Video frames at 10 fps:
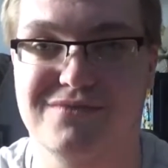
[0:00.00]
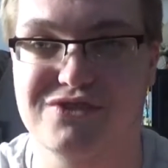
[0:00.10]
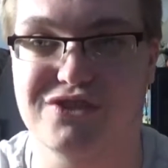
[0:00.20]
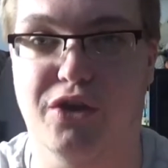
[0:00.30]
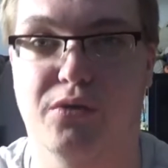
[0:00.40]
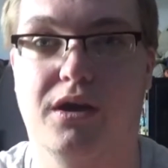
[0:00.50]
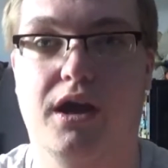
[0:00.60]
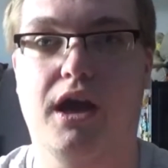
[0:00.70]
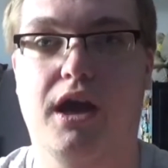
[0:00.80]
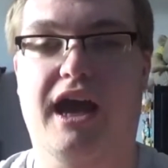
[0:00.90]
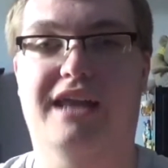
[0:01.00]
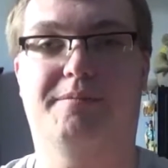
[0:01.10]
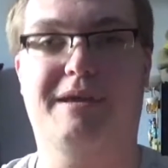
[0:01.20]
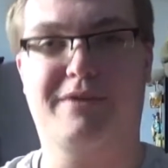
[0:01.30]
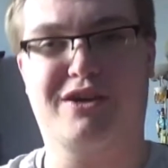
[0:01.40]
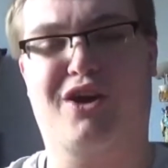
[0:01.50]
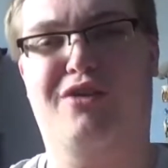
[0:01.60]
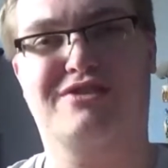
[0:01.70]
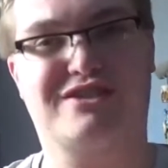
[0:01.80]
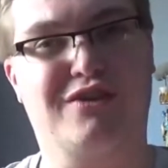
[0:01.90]
So, and if
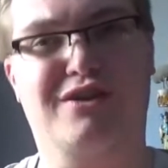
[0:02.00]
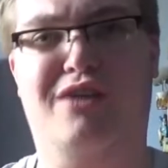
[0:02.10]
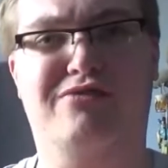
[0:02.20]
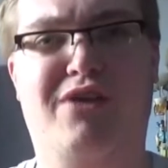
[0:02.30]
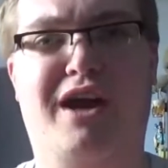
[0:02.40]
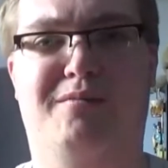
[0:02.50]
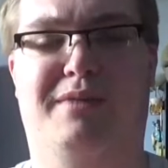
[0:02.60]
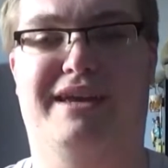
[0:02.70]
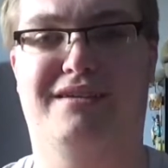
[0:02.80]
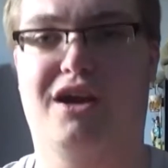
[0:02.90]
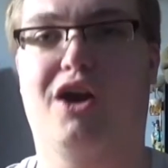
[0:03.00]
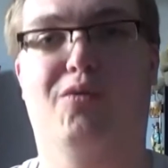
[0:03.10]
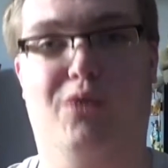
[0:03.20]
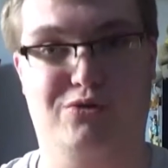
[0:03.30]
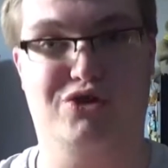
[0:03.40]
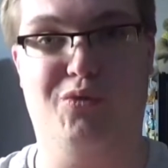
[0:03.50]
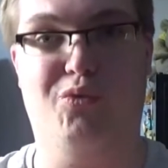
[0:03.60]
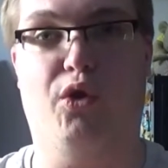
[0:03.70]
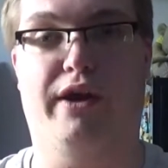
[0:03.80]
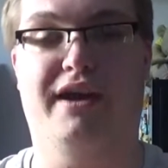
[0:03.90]
people still can't find me, well, don't
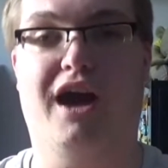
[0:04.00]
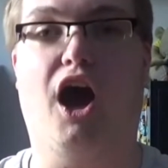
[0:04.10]
worry.